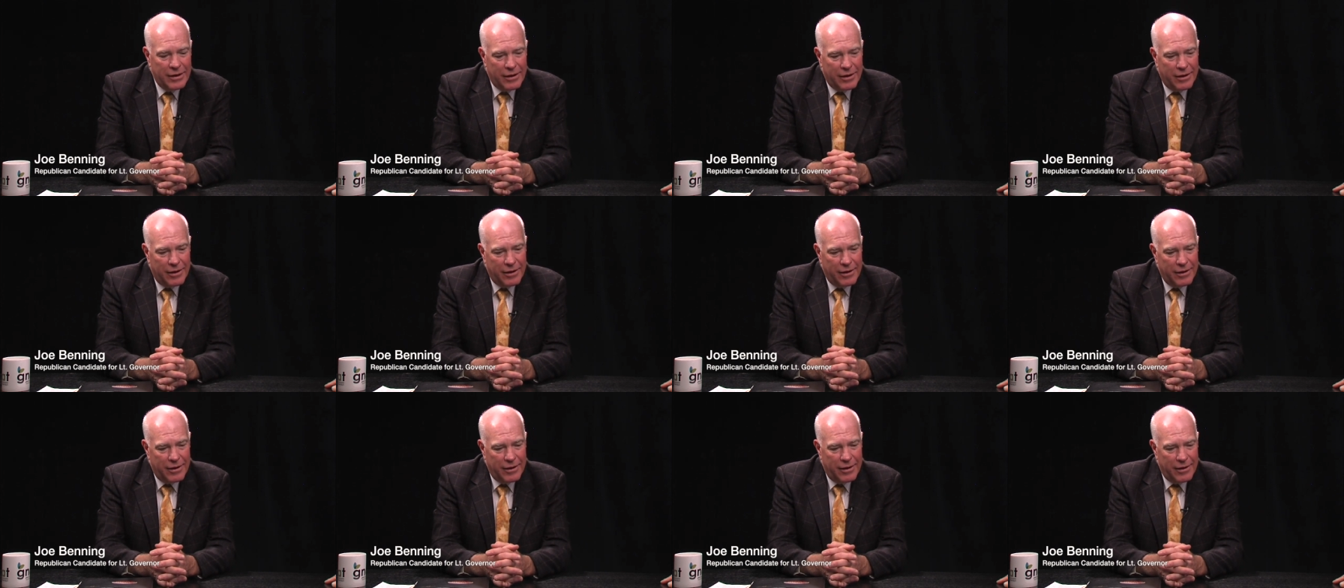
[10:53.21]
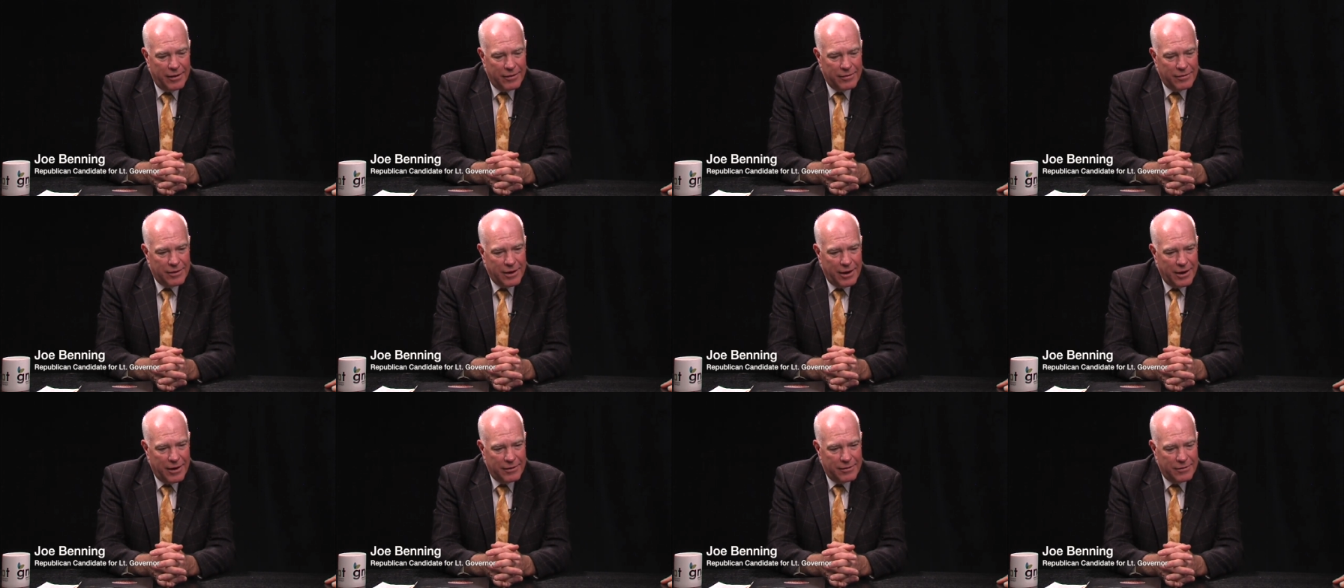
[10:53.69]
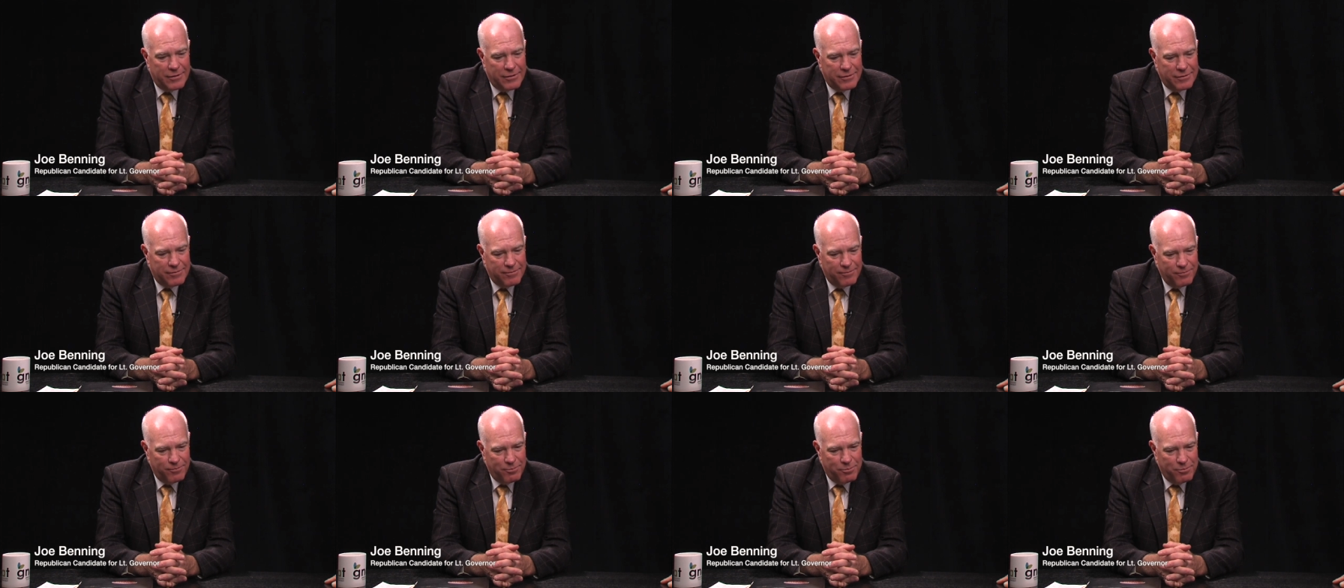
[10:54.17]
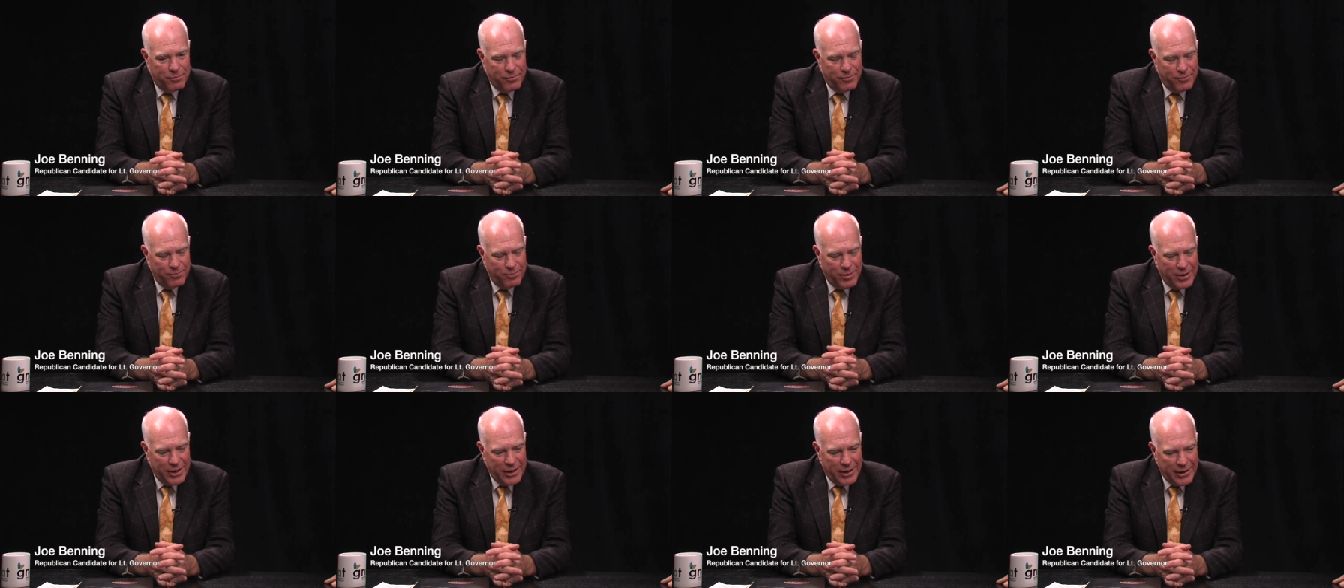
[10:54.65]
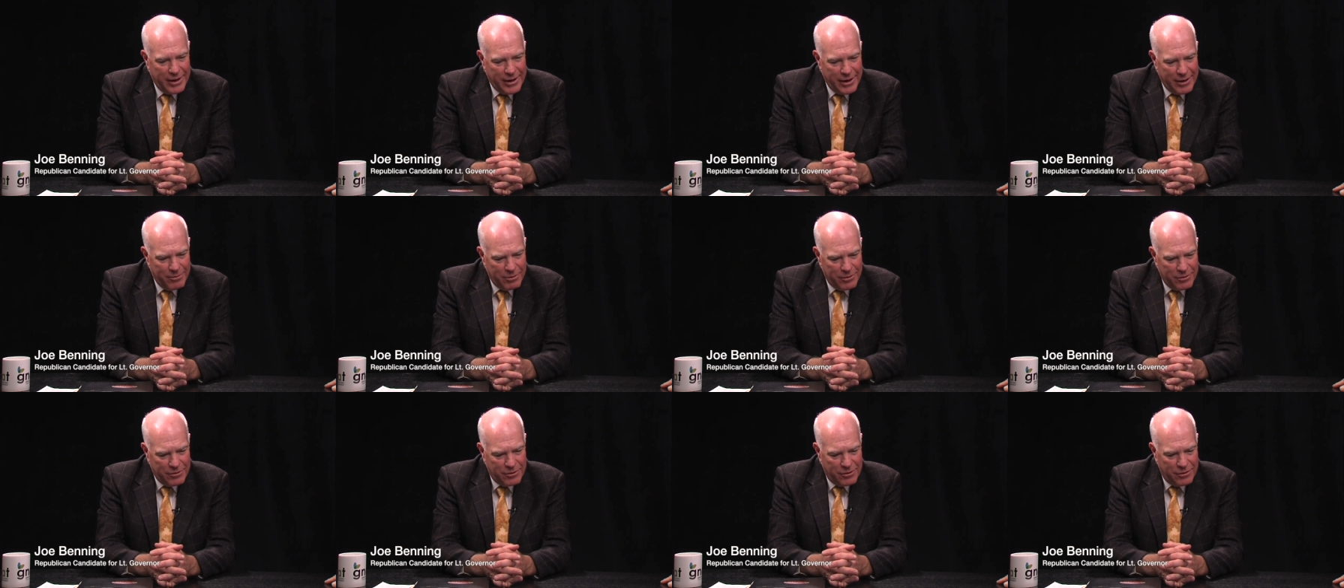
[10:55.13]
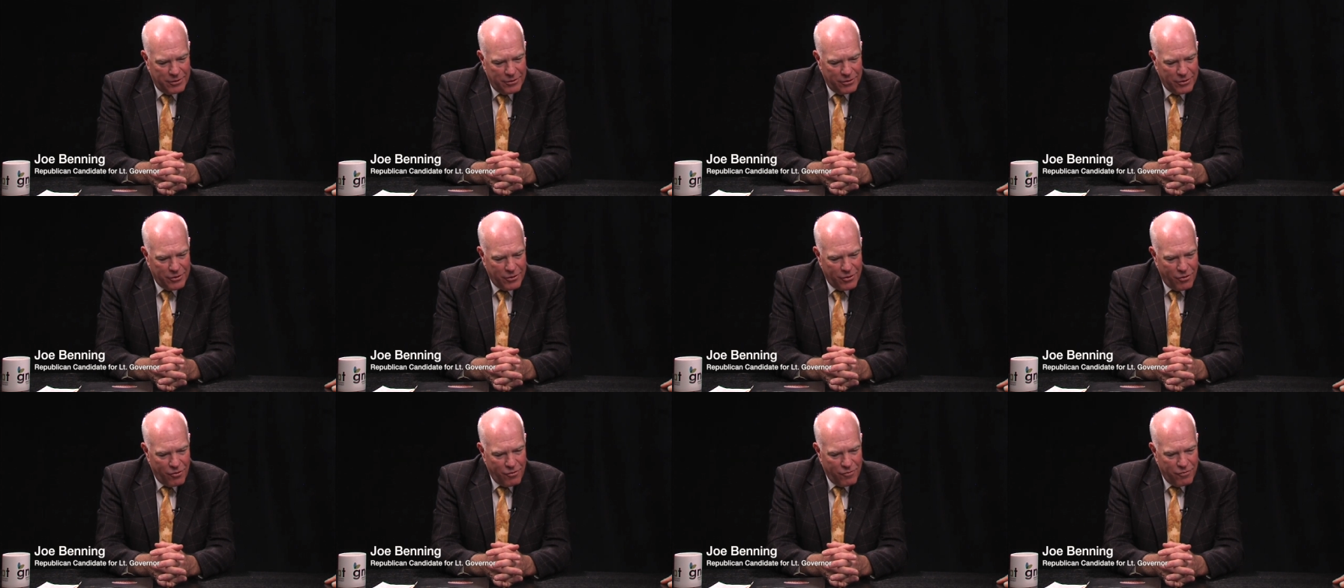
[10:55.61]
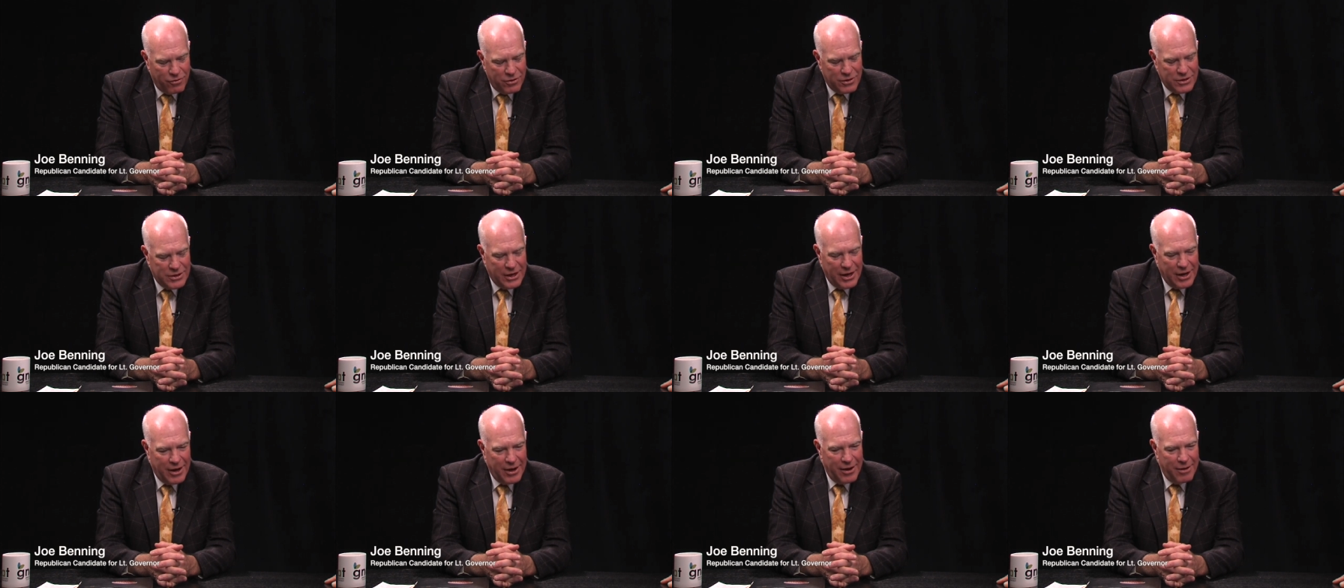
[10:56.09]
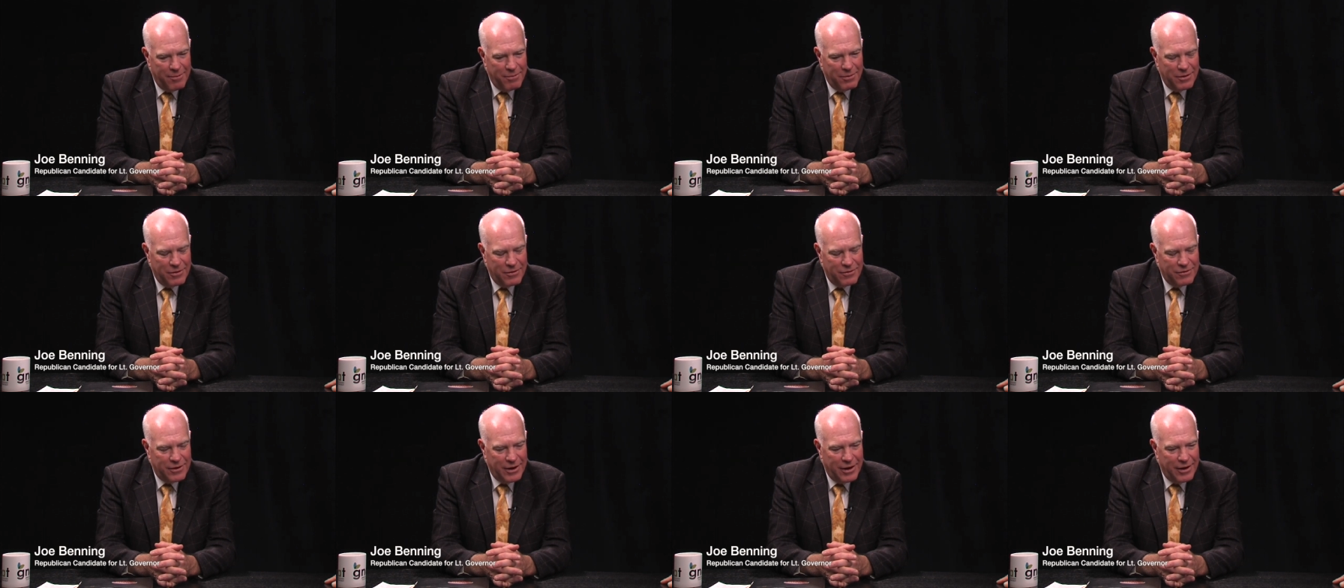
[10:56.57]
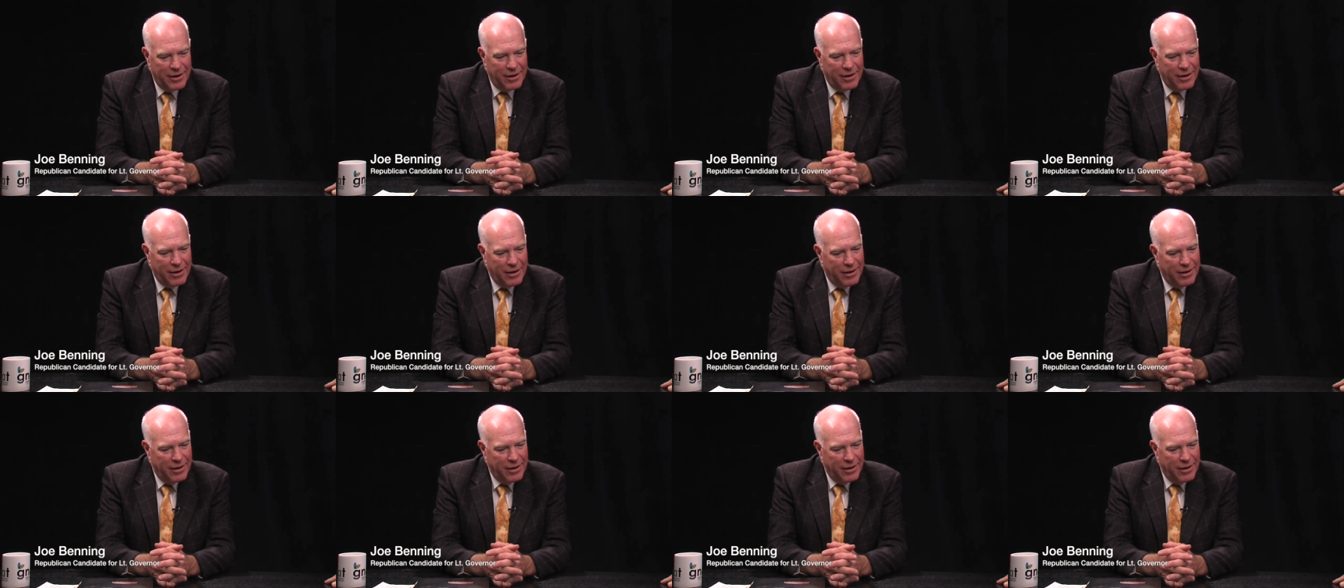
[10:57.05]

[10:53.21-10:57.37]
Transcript: Uh, as being able to look over time and say,